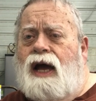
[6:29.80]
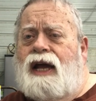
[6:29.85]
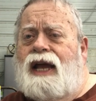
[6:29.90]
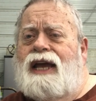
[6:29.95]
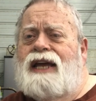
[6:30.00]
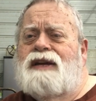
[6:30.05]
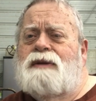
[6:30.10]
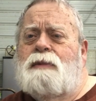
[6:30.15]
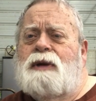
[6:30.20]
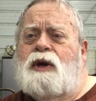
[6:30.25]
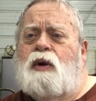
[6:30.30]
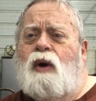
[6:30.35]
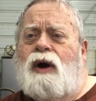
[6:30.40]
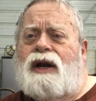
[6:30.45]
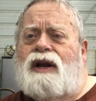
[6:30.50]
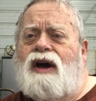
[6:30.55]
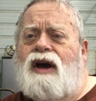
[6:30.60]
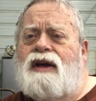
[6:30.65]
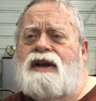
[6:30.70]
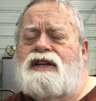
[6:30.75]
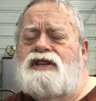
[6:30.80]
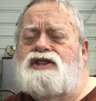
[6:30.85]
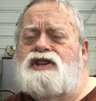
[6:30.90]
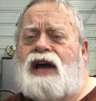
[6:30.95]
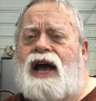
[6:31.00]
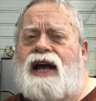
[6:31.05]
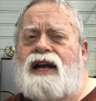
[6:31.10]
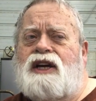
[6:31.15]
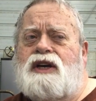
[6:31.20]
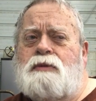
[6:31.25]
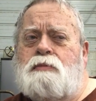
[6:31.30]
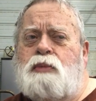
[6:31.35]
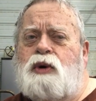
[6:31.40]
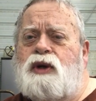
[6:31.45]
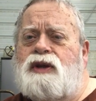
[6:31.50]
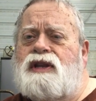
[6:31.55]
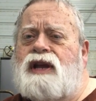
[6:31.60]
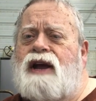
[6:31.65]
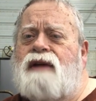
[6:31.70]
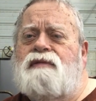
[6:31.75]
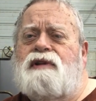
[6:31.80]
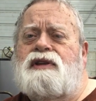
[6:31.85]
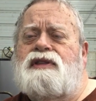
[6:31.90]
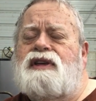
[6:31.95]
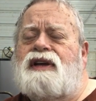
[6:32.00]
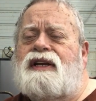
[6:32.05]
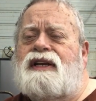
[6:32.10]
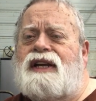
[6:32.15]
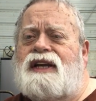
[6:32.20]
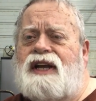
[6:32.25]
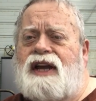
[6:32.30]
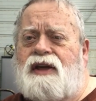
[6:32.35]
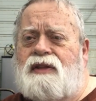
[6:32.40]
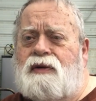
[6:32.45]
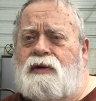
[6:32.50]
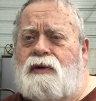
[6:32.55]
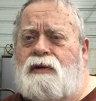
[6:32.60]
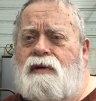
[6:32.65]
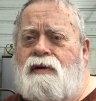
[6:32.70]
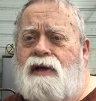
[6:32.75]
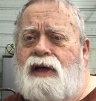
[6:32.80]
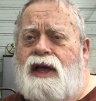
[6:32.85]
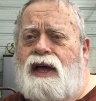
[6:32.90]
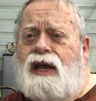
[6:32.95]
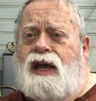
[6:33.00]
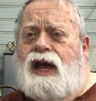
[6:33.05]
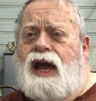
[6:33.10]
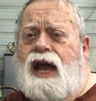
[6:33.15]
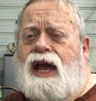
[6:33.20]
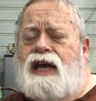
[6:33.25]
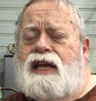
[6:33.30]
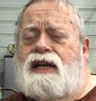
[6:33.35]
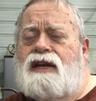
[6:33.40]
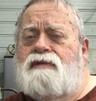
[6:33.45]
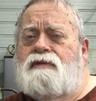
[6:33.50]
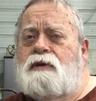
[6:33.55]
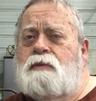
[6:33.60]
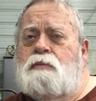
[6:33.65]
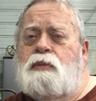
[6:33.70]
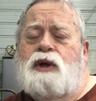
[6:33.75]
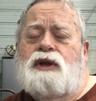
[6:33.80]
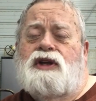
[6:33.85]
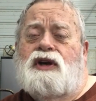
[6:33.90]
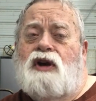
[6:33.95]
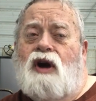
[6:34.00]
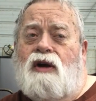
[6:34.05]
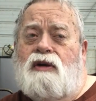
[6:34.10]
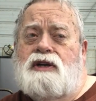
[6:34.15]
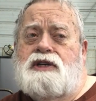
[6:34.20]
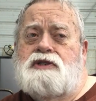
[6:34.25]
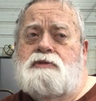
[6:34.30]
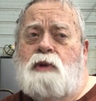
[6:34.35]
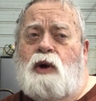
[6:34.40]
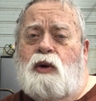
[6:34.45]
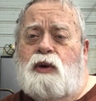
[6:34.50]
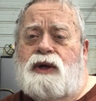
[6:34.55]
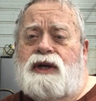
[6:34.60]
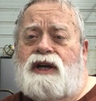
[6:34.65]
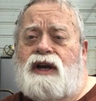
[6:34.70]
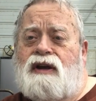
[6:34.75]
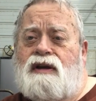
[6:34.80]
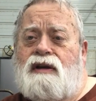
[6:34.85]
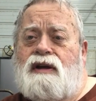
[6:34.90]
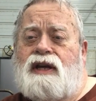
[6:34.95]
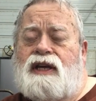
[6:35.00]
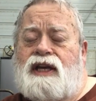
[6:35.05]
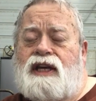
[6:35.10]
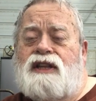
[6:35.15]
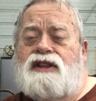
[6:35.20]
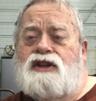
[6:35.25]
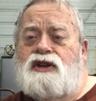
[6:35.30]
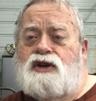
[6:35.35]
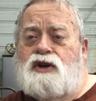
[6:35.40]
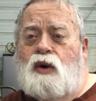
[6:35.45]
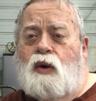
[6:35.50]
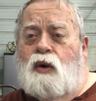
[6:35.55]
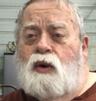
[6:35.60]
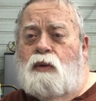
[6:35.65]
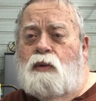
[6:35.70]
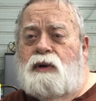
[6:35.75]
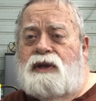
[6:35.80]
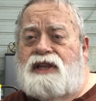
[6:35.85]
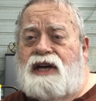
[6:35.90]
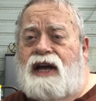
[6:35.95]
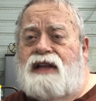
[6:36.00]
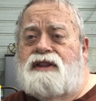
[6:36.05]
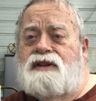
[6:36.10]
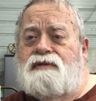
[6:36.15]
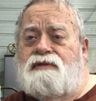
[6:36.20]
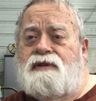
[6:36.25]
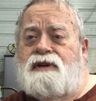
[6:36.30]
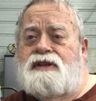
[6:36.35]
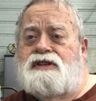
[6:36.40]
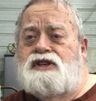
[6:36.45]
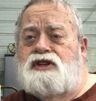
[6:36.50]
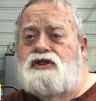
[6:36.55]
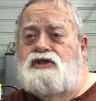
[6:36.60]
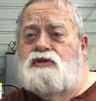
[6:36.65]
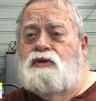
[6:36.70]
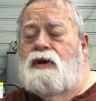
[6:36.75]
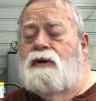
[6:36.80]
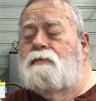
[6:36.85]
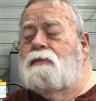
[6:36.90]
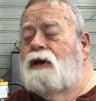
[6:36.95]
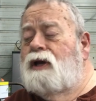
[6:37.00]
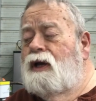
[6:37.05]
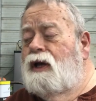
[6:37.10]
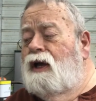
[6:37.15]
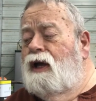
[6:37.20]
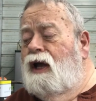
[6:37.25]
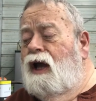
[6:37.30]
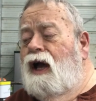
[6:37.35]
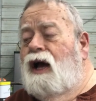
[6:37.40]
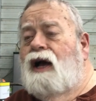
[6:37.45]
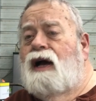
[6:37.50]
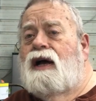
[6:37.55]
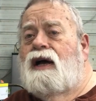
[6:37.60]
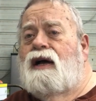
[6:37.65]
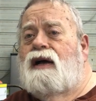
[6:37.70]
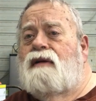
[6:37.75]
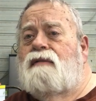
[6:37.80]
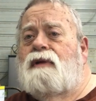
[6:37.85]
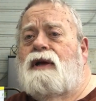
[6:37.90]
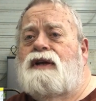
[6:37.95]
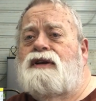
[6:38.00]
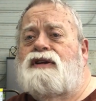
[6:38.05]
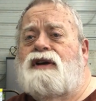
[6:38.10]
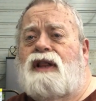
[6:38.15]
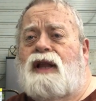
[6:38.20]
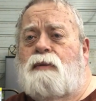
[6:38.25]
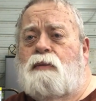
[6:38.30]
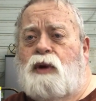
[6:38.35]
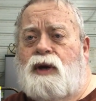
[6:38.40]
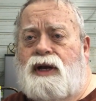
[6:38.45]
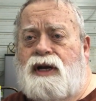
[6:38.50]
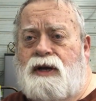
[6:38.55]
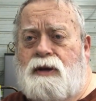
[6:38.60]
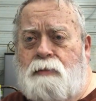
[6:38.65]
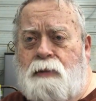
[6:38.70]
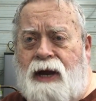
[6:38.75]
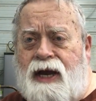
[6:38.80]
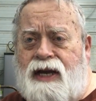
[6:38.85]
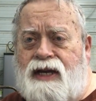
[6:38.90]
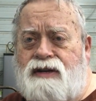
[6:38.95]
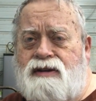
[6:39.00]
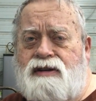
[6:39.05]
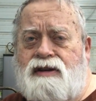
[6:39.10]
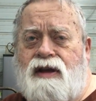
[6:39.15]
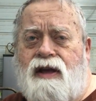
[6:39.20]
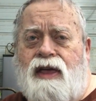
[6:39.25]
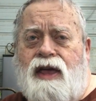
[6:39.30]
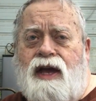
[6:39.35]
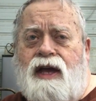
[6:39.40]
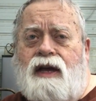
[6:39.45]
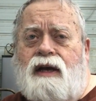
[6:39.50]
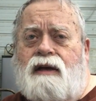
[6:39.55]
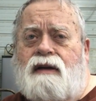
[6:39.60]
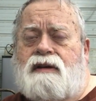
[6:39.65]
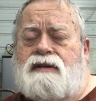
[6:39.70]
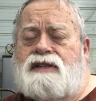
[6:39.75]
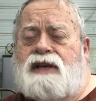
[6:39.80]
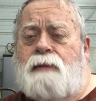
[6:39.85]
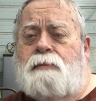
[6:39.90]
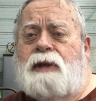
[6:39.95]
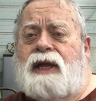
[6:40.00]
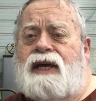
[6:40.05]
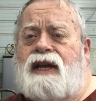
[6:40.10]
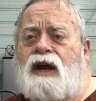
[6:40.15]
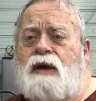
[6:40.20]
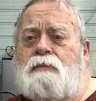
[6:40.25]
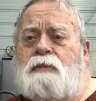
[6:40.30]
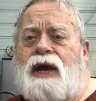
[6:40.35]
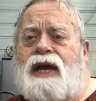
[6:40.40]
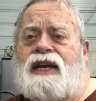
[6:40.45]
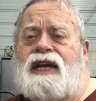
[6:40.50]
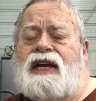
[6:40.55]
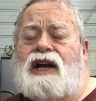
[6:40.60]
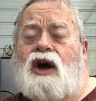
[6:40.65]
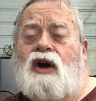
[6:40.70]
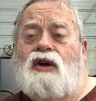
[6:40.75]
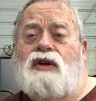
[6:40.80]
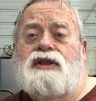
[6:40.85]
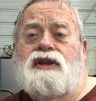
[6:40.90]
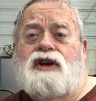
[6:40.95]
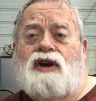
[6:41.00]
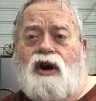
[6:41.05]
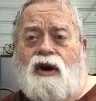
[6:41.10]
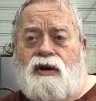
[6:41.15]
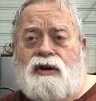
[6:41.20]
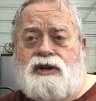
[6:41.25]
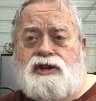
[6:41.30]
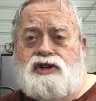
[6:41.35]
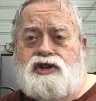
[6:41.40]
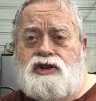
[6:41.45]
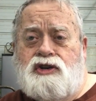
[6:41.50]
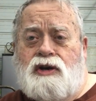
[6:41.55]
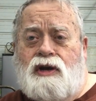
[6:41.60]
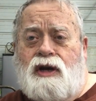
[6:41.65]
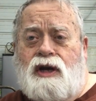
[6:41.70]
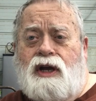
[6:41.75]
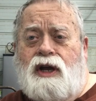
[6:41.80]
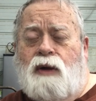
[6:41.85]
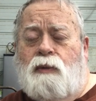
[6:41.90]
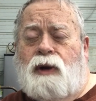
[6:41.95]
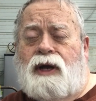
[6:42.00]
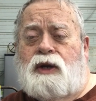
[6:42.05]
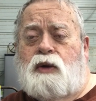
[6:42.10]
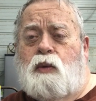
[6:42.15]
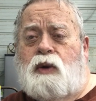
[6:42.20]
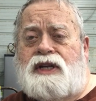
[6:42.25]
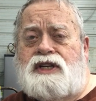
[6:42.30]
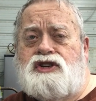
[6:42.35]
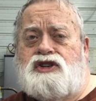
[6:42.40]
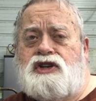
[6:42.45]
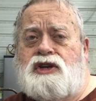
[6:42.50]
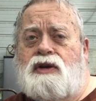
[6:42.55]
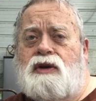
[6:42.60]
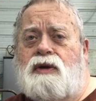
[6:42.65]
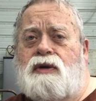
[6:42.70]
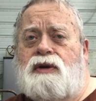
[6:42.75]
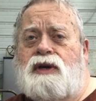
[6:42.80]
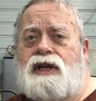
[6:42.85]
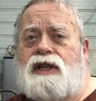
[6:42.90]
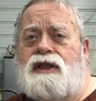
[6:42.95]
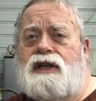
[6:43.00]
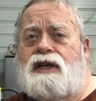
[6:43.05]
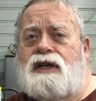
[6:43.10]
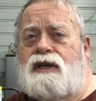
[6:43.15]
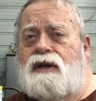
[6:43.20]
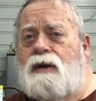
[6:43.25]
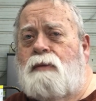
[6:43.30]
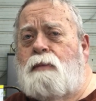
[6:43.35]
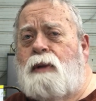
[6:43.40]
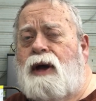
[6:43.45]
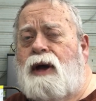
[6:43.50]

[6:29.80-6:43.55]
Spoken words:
And to be quite honest, I could put everything together and even put the garnish molding in the door without the fuzzy strip until I'm ready to paint. Because I plan on painting all the garnish around the windshield and the